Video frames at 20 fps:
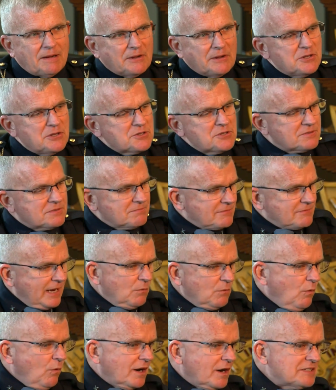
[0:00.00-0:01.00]
And
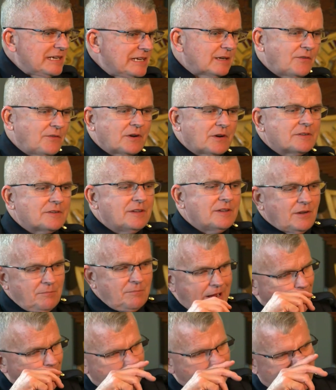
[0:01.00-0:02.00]
I just kind of
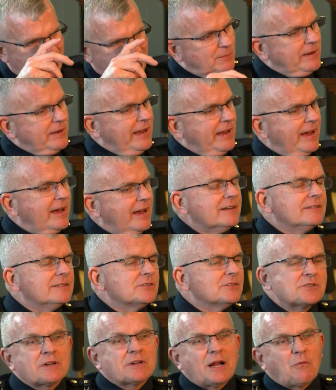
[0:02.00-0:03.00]
walked out on their little
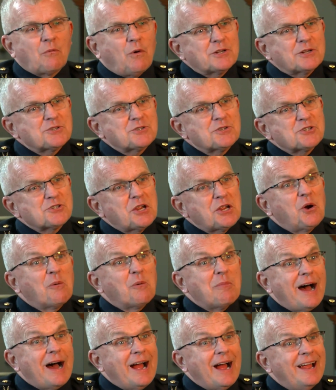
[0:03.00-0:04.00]
balcony that we had and
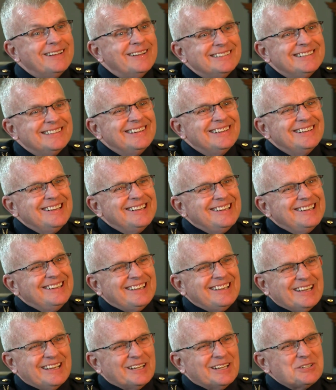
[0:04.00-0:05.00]
just kind of watched the sea go
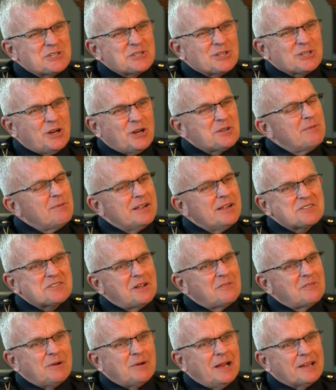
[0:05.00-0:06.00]
by.
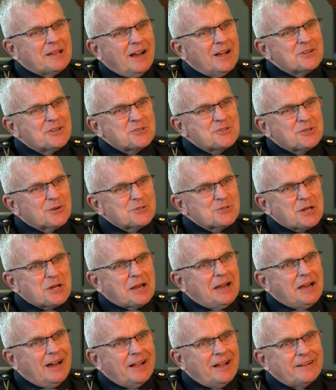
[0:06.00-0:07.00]
And I just thought to myself,
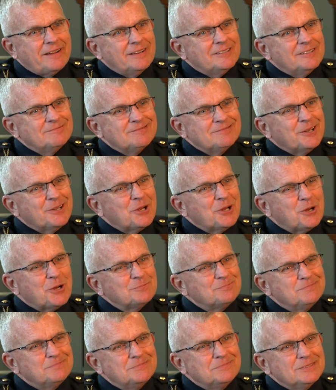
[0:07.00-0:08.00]
my gosh, there's a
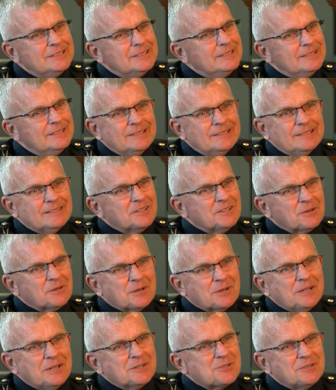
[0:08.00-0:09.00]
God, There
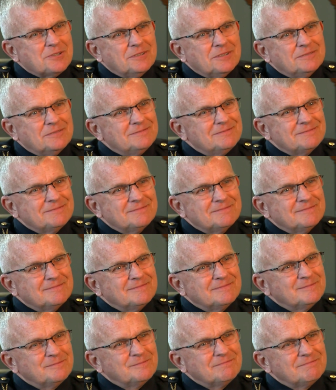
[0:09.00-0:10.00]

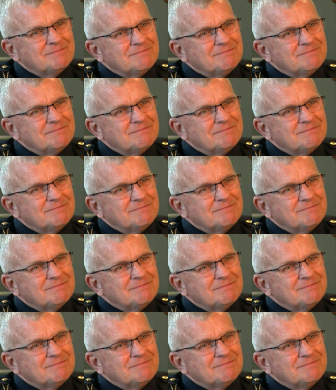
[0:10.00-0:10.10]
it is.